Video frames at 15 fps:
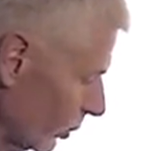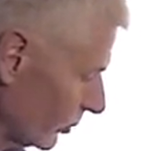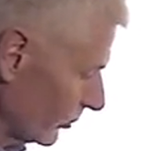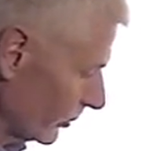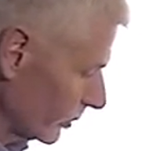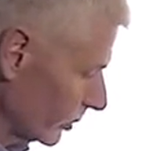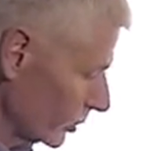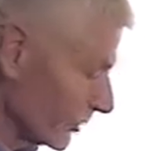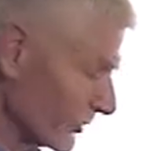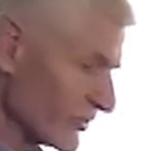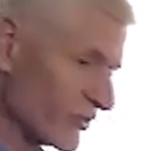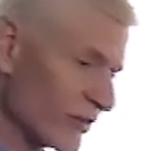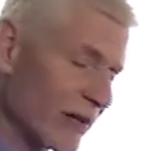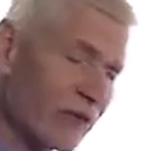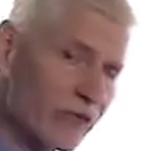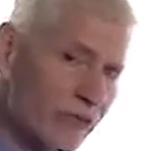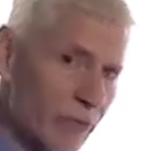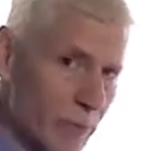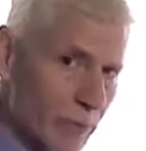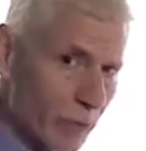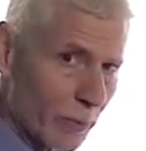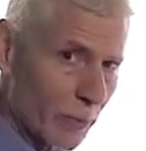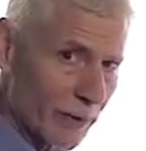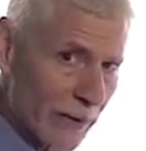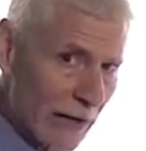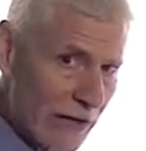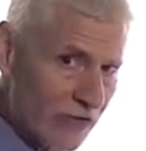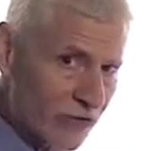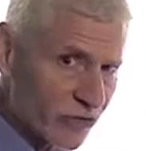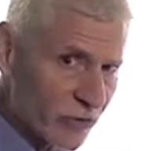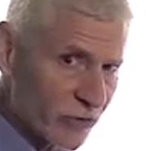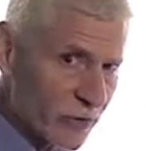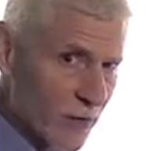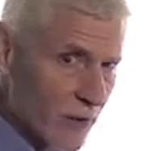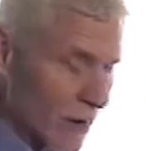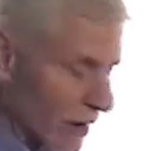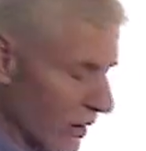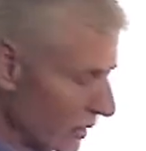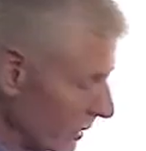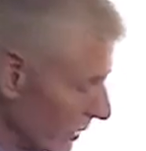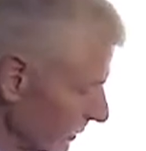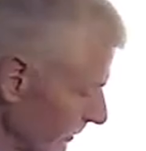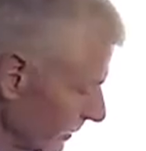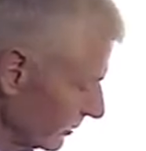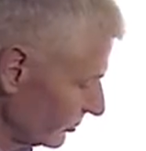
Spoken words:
also called sensory propagation along